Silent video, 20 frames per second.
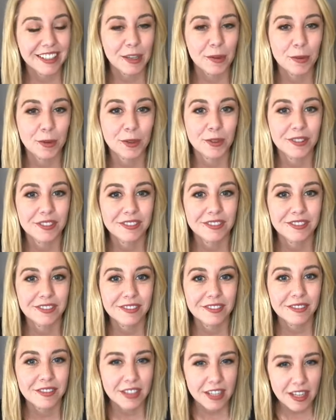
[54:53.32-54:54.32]
he will
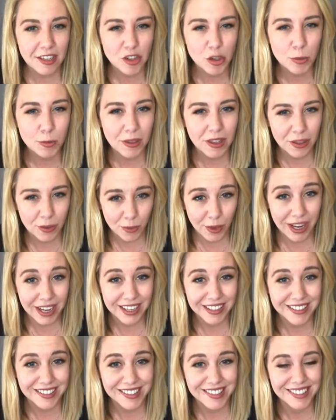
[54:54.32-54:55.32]
teach me the
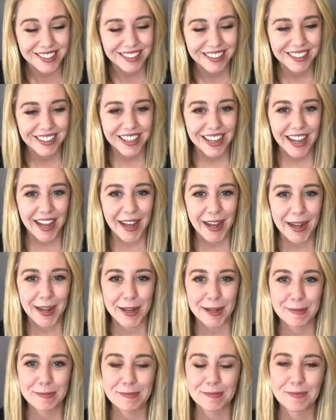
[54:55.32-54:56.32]
ways.
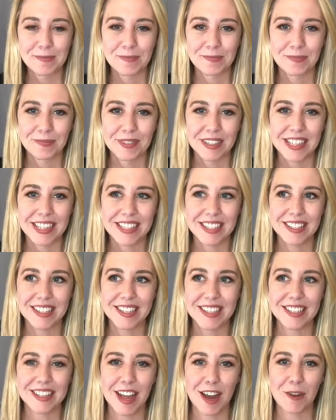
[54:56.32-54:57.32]
Um,
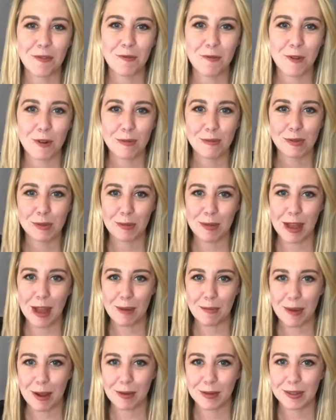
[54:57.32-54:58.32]
he's he's kind of warmed
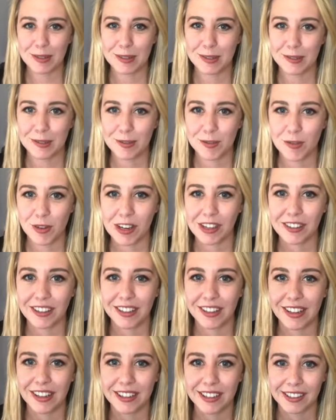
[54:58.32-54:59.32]
me up. I was
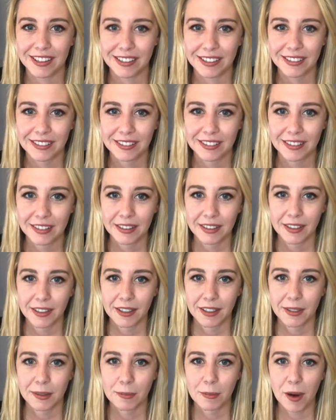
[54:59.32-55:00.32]
strictly like a
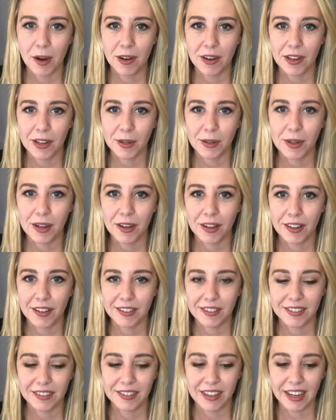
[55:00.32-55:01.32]
a Mario
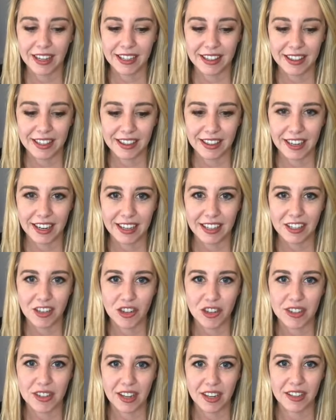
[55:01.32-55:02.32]
Kart, anything that I
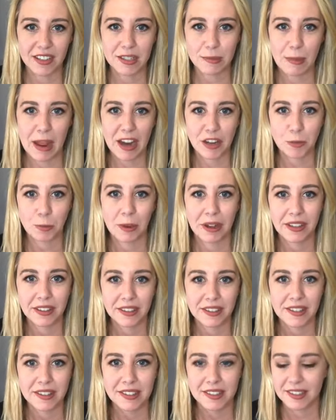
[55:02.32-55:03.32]
can just kind of smash
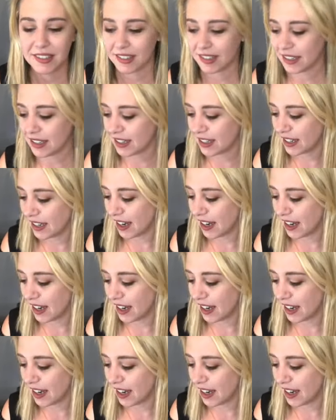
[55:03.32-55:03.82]
buttons.